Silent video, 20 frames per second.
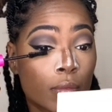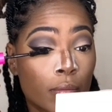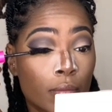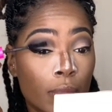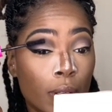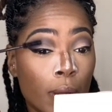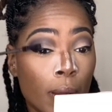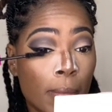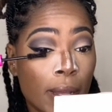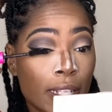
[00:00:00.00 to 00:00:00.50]

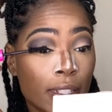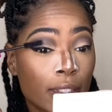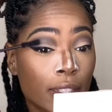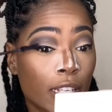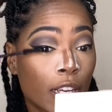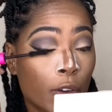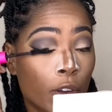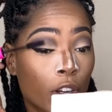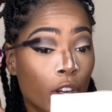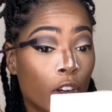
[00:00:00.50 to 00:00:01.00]
put my
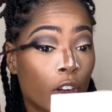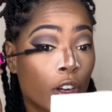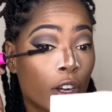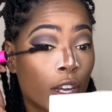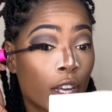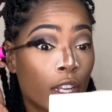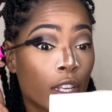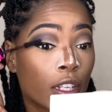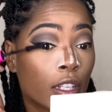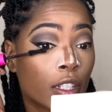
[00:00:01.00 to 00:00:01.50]
mascara
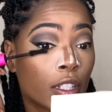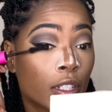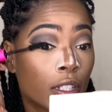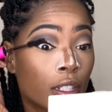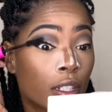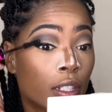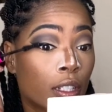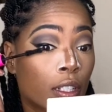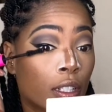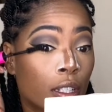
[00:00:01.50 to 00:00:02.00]
on
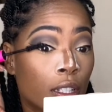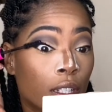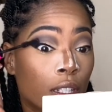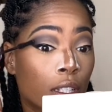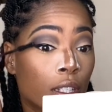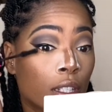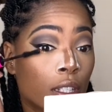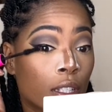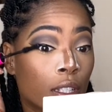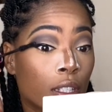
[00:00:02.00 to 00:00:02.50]

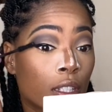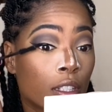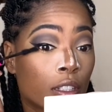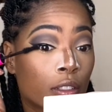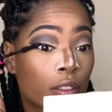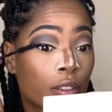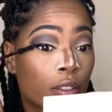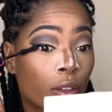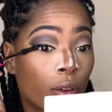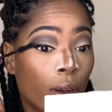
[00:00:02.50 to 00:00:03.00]

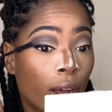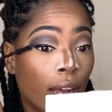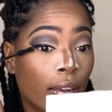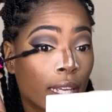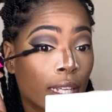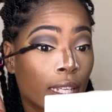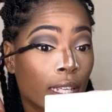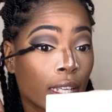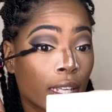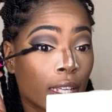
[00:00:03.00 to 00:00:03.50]
so I
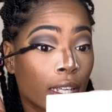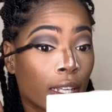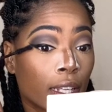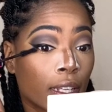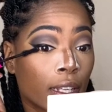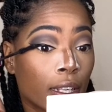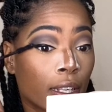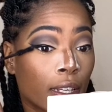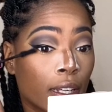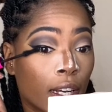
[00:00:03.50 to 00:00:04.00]

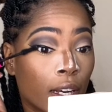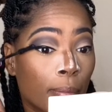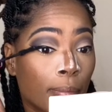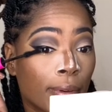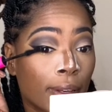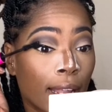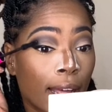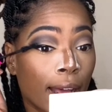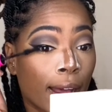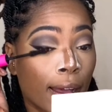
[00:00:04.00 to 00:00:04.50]
can
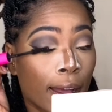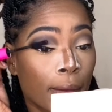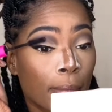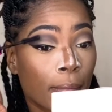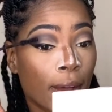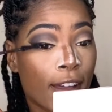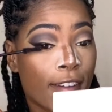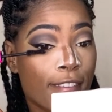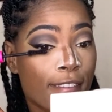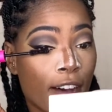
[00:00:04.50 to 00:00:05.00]
apply
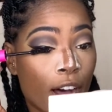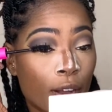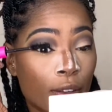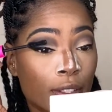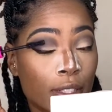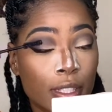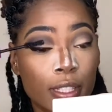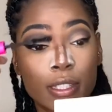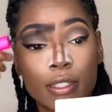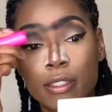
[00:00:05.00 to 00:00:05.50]
my
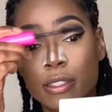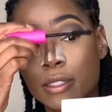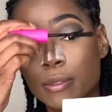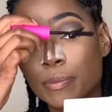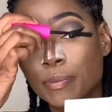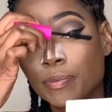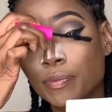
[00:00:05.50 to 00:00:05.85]
falsies.